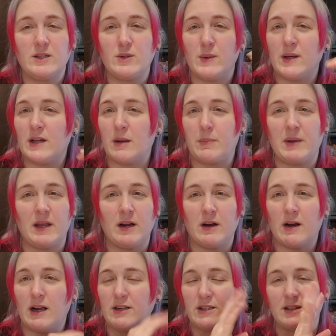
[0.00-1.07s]
doing it up
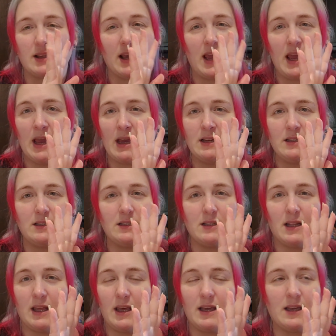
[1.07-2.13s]
here, I just can't,
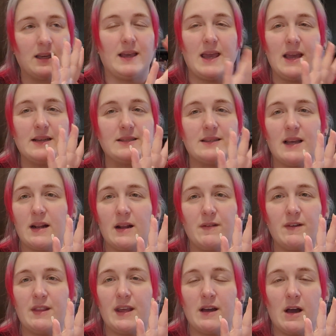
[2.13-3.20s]
like, I can't set
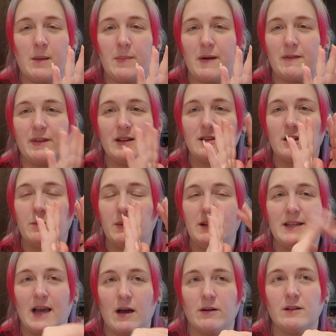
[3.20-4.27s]
everything up. Everything's going to be
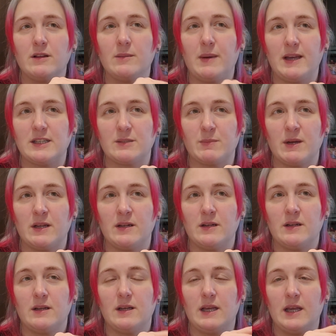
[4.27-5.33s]
down in the basement,
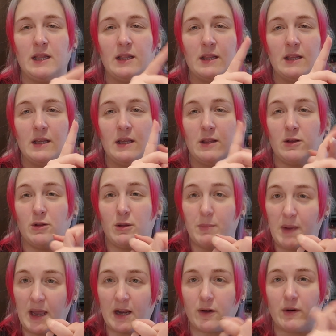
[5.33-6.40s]
in the either the
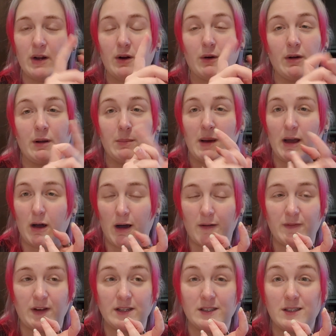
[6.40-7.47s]
bakery or in my
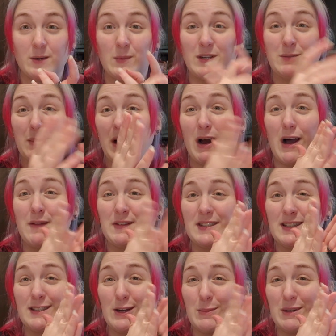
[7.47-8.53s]
office, which my
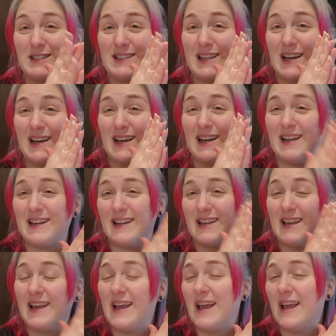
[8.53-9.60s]
office is almost done.
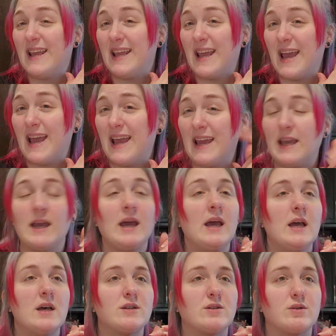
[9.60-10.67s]
Yay.
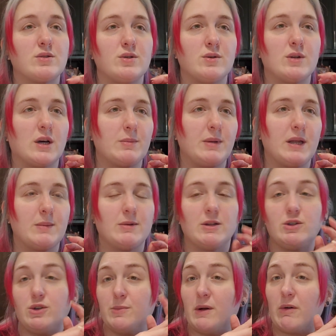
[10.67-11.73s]
So soon I'll be able
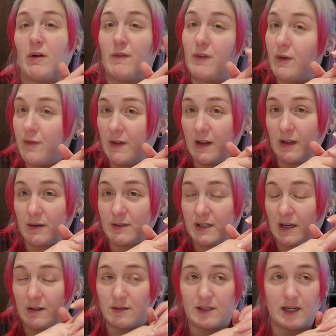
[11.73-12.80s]
to do my review videos
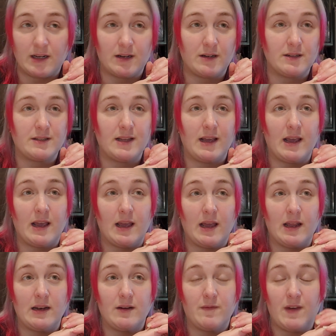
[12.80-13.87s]
downstairs,
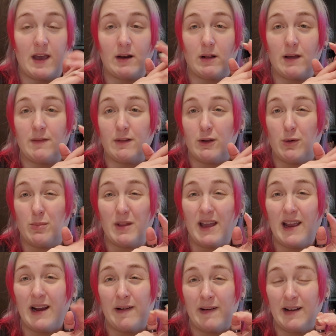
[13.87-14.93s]
and Van will have a little
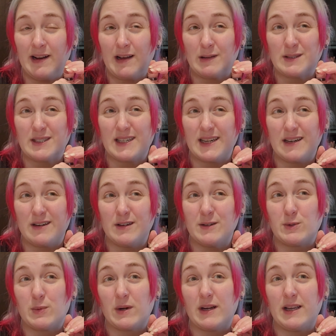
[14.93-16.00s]
play area
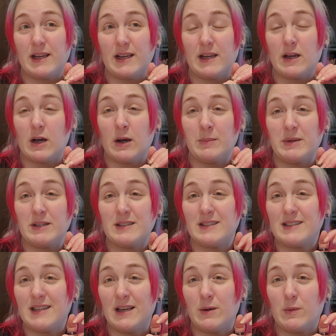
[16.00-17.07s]
downstairs where he can come and
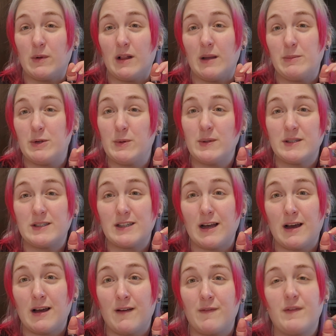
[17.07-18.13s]
sit while I'm doing
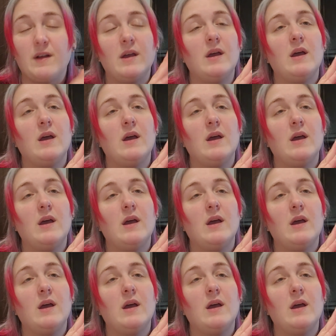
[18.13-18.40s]
stuff.